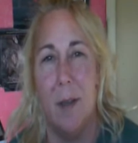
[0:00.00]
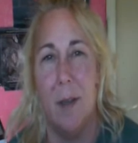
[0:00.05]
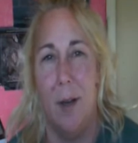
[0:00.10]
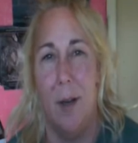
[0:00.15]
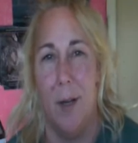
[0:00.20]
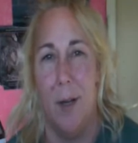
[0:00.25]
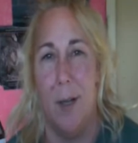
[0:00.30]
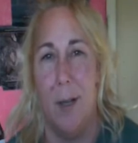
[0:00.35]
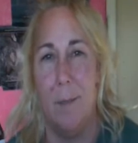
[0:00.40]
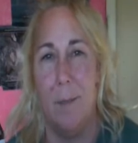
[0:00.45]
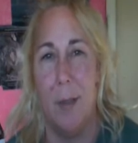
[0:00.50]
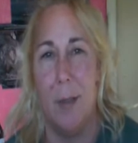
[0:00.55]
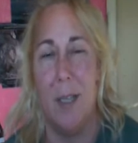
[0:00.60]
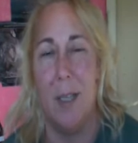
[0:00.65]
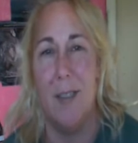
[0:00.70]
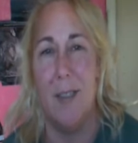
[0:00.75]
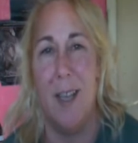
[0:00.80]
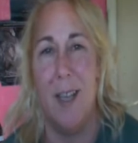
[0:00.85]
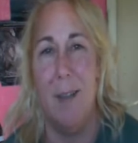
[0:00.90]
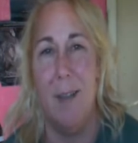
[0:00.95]
on it
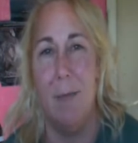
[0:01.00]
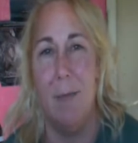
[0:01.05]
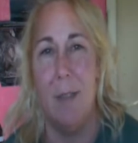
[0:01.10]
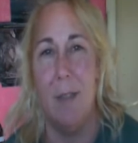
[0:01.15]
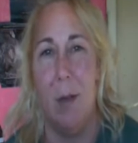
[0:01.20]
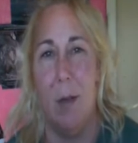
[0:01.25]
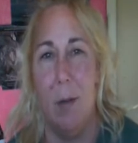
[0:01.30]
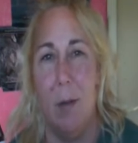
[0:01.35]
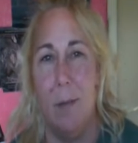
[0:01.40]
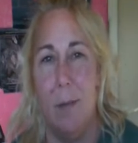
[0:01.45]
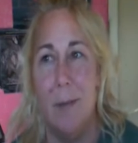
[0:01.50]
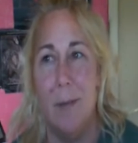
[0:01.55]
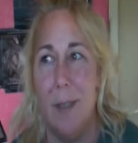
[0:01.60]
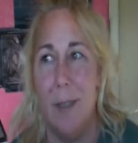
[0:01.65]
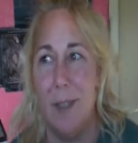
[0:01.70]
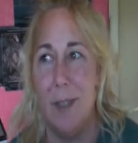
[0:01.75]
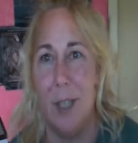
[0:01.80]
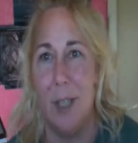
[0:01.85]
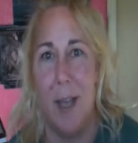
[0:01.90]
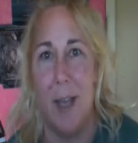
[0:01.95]
because the end result
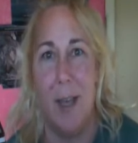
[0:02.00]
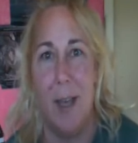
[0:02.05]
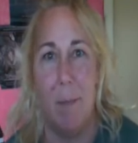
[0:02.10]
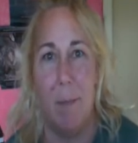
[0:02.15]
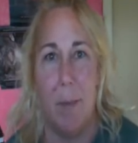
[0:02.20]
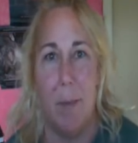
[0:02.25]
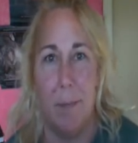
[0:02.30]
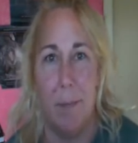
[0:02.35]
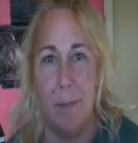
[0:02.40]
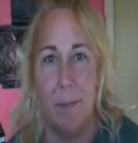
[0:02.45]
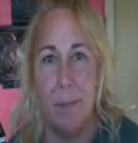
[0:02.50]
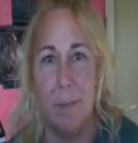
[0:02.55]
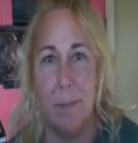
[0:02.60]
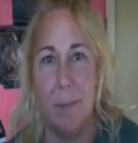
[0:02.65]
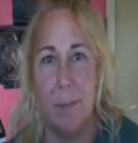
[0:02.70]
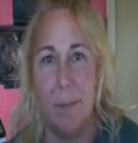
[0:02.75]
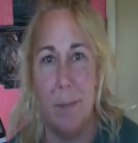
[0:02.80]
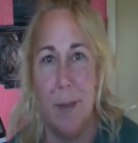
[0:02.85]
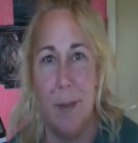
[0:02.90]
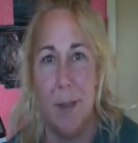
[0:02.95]
is going to happen.
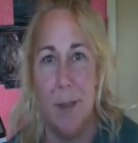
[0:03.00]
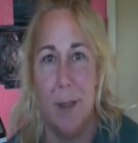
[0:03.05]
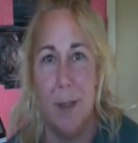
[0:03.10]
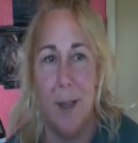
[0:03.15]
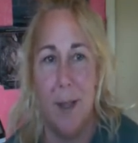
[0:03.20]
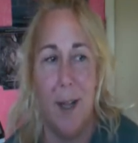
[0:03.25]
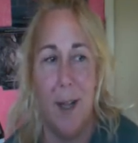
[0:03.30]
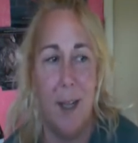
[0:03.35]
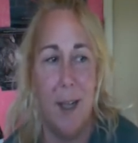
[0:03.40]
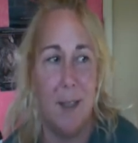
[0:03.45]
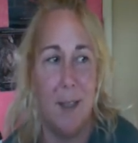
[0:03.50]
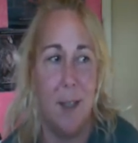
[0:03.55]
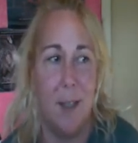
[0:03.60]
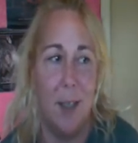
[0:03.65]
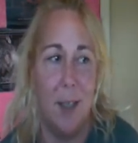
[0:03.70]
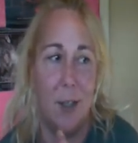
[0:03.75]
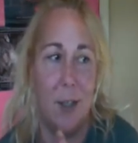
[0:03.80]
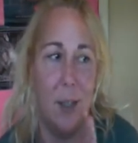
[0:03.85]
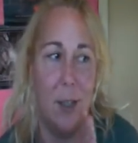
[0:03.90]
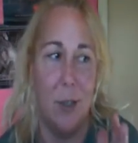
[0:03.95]

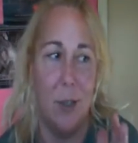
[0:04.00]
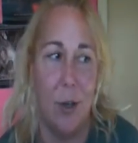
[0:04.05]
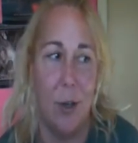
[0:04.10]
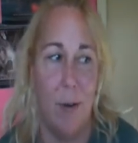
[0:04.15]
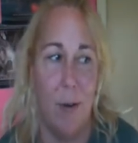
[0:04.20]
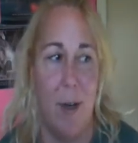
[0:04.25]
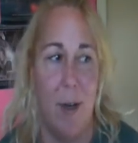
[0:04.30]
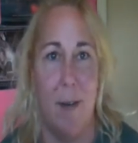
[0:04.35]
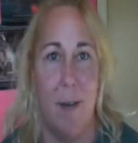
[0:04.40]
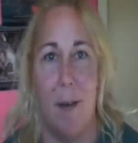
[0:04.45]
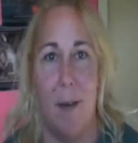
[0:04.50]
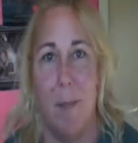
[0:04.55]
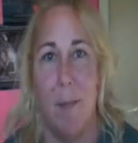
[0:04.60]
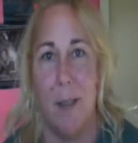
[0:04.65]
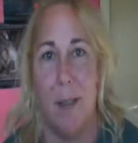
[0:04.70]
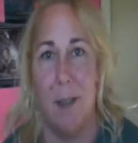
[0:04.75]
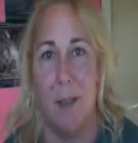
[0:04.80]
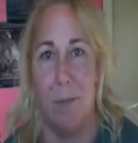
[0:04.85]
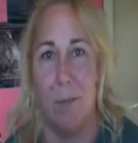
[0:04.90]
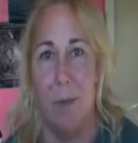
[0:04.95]
It's, it's the journey that
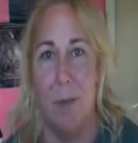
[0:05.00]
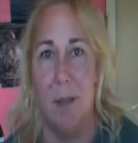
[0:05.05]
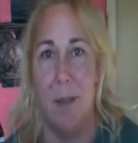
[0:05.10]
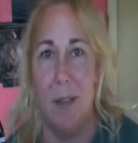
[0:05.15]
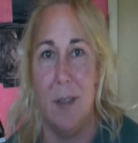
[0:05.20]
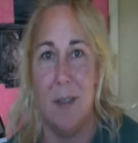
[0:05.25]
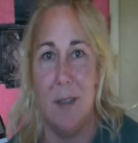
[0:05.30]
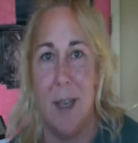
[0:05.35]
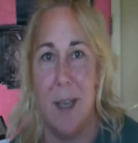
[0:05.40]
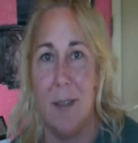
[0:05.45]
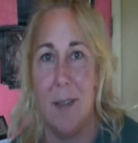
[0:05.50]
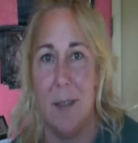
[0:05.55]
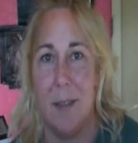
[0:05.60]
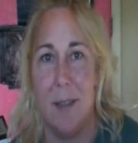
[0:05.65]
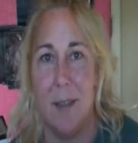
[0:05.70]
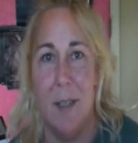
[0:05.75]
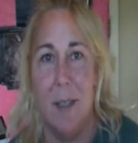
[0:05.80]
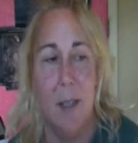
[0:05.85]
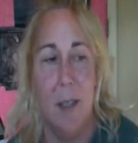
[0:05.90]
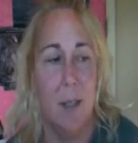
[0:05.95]
makes it really
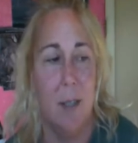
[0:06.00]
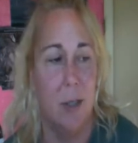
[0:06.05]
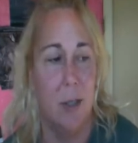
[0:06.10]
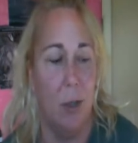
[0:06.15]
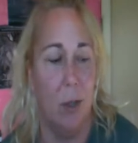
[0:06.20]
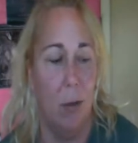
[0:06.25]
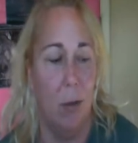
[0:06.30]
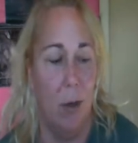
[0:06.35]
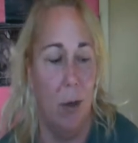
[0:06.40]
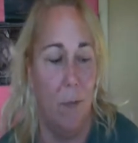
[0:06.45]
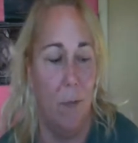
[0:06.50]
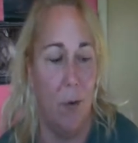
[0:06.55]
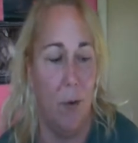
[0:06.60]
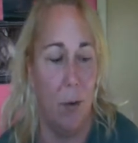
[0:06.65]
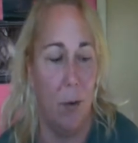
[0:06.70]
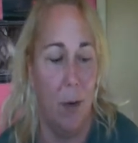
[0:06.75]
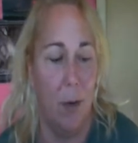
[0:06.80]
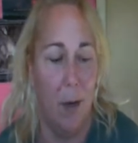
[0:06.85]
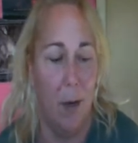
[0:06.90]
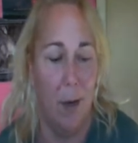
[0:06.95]
sexy. So if
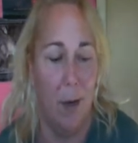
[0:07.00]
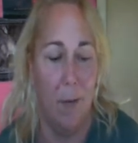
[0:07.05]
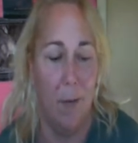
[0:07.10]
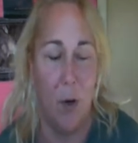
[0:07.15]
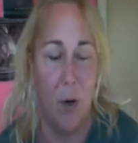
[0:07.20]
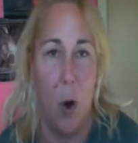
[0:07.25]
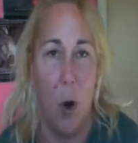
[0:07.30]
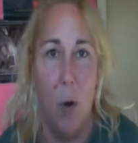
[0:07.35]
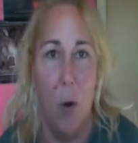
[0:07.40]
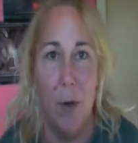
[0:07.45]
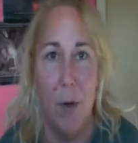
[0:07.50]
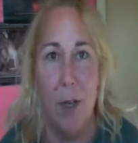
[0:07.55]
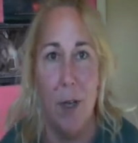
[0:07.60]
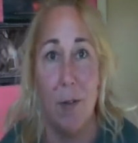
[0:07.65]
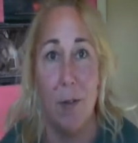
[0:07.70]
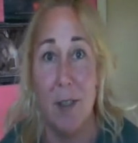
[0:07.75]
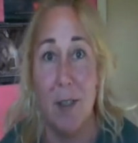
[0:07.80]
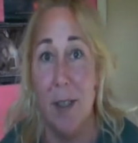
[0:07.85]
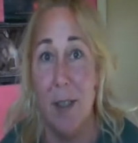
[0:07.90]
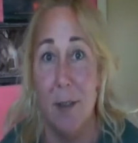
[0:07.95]
you're you're honing
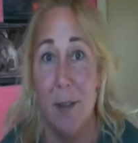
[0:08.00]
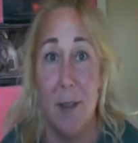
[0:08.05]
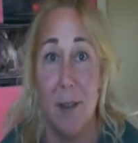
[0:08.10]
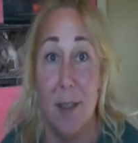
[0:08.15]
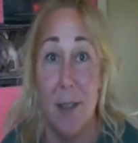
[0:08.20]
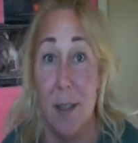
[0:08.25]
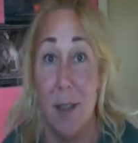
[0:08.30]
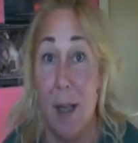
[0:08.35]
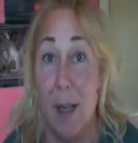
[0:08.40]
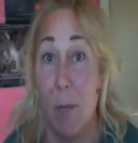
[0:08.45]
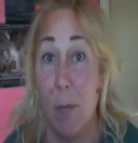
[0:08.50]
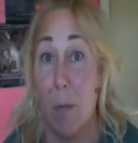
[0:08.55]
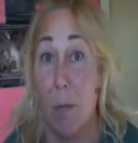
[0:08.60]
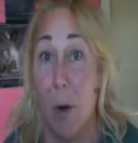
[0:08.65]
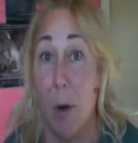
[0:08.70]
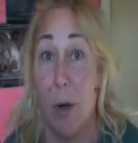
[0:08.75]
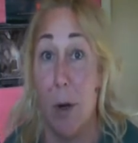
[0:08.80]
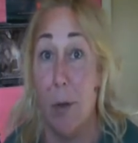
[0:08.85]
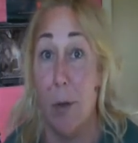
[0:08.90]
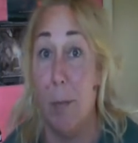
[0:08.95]
your skills as a network
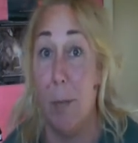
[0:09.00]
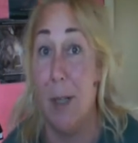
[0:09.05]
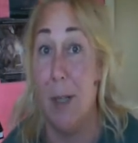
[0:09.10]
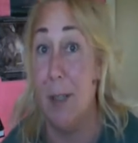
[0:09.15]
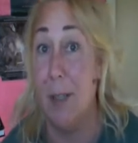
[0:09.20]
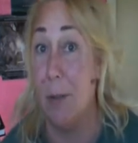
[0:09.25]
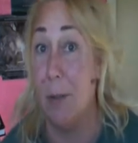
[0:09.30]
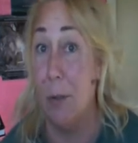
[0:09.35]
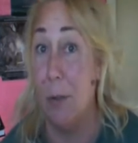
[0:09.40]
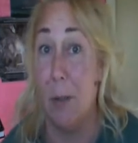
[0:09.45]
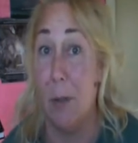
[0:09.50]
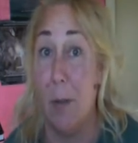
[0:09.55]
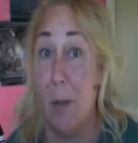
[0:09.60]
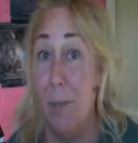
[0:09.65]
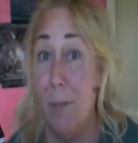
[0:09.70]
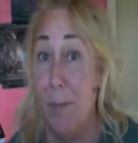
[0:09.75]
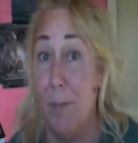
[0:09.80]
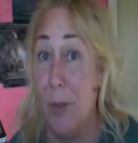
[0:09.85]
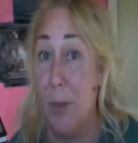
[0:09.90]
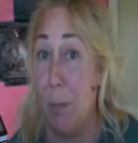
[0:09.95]
marketer because those
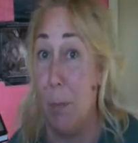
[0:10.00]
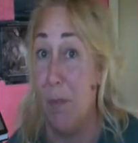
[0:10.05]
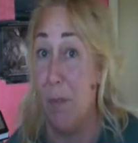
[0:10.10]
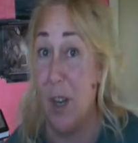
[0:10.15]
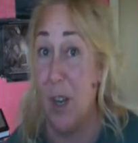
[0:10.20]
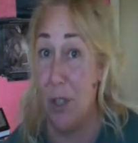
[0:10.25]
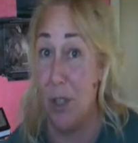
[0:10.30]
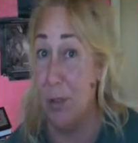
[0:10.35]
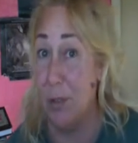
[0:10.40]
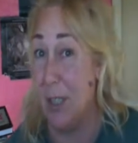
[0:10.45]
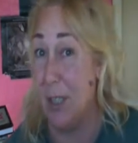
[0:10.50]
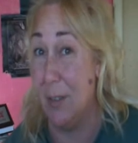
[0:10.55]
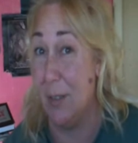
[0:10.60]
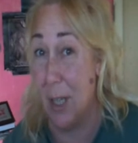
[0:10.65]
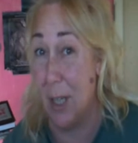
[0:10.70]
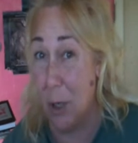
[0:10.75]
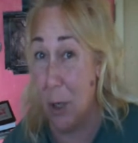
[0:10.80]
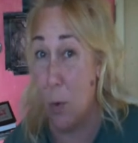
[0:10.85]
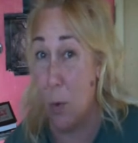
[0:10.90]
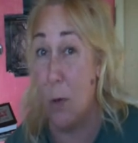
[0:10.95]
the professional
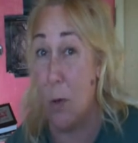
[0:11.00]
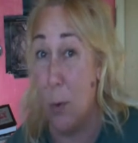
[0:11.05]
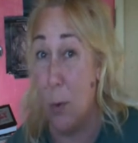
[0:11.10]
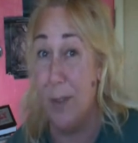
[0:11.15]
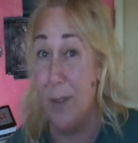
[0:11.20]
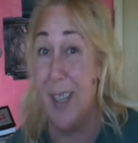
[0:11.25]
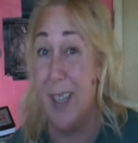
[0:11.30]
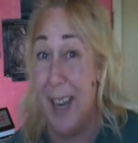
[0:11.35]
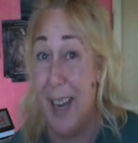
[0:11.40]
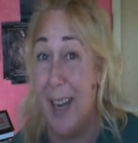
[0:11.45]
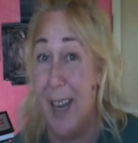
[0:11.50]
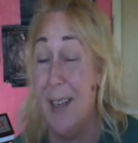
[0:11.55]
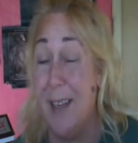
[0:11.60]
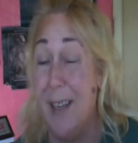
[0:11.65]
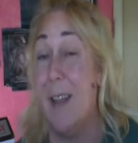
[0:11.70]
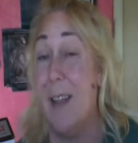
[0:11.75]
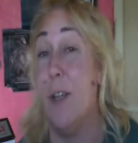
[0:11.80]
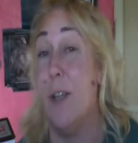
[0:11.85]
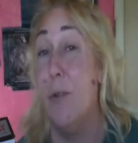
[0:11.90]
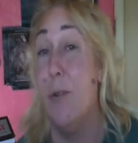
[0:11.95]
skills that you're going to gain
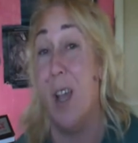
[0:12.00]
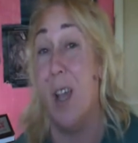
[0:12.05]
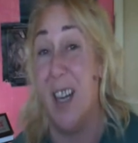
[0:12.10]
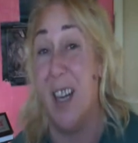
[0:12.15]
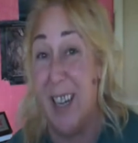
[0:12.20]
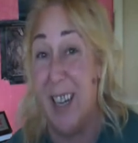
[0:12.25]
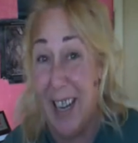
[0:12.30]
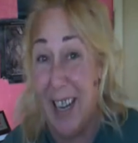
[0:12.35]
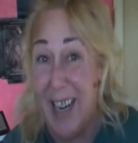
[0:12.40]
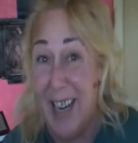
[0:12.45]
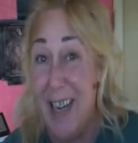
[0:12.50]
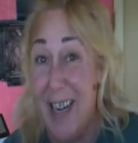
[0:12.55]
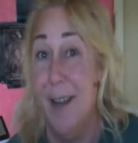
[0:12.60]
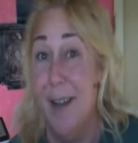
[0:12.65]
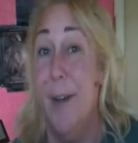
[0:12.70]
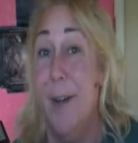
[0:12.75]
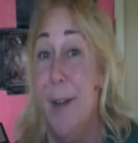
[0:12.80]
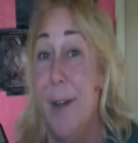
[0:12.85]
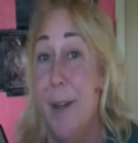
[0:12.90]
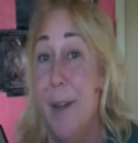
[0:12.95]
that you're going to need
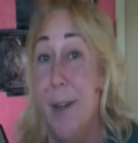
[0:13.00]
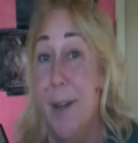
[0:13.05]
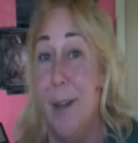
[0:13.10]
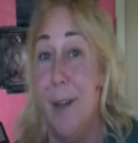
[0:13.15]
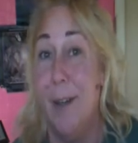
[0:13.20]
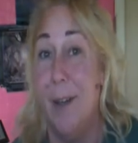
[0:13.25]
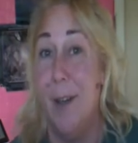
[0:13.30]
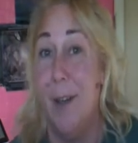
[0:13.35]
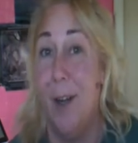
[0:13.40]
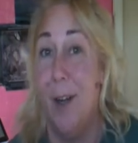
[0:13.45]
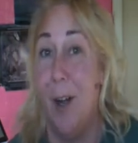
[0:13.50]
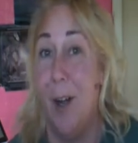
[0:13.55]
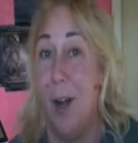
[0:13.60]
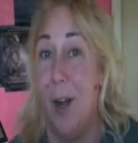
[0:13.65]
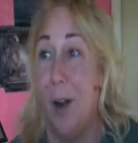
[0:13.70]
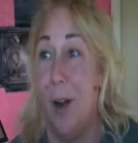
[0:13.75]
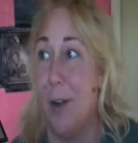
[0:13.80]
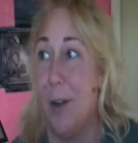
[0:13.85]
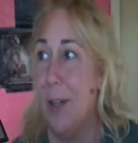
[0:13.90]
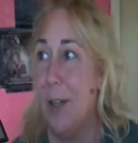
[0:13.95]

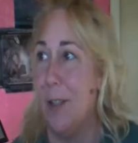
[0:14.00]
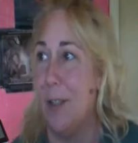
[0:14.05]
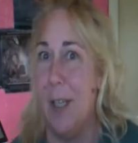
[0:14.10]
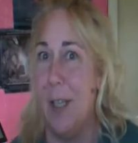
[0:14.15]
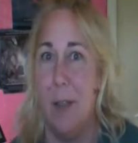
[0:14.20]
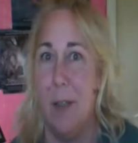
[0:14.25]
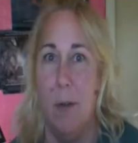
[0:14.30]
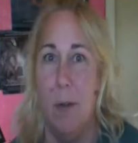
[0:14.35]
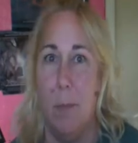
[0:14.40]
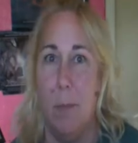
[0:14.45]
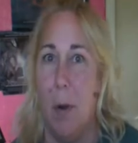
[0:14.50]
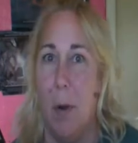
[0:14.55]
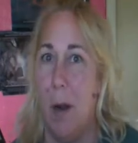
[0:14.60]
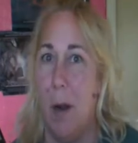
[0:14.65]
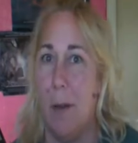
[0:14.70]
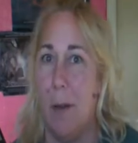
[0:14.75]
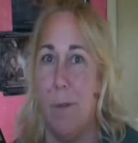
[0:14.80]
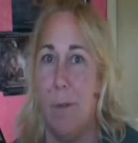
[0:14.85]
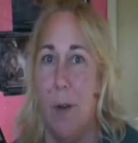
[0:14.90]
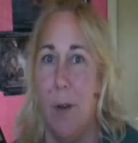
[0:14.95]
are going to set you
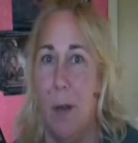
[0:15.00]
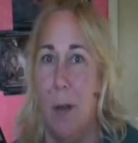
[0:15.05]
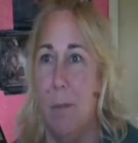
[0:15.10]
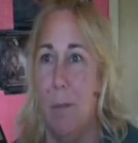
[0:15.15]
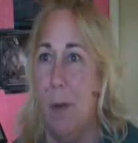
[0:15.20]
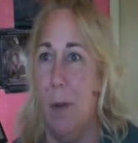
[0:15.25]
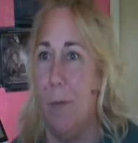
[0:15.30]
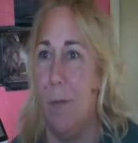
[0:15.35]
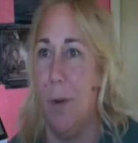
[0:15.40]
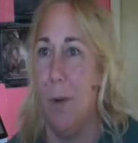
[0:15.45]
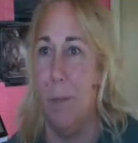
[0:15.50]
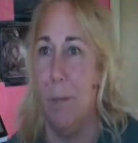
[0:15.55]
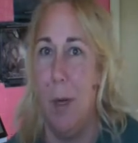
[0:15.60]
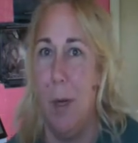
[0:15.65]
apart from from